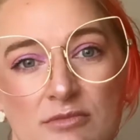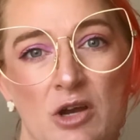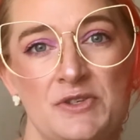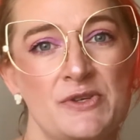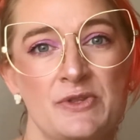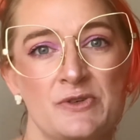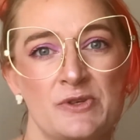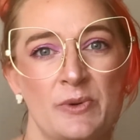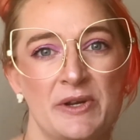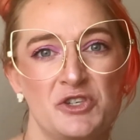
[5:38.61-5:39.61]
Also, there's a
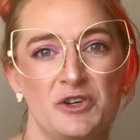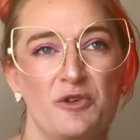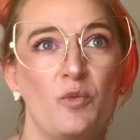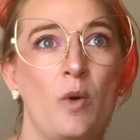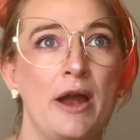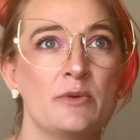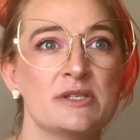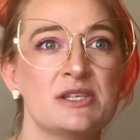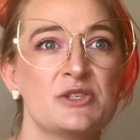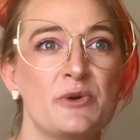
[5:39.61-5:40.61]
question of why
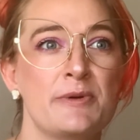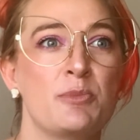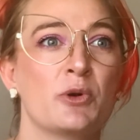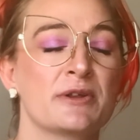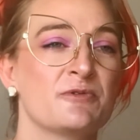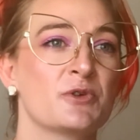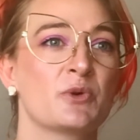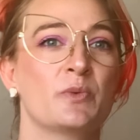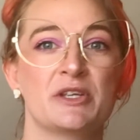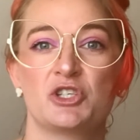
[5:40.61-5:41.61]
was it so important for the
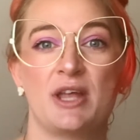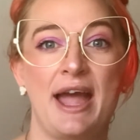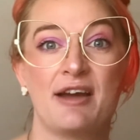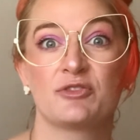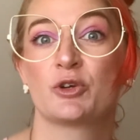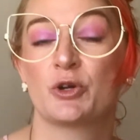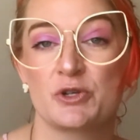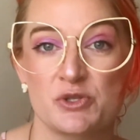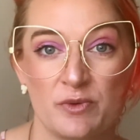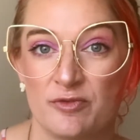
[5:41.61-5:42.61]
witch to have the
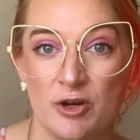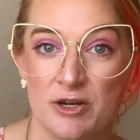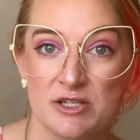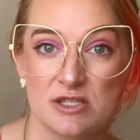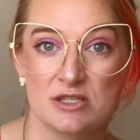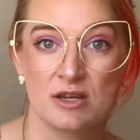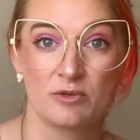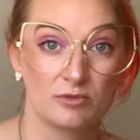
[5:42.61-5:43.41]
curse reverse?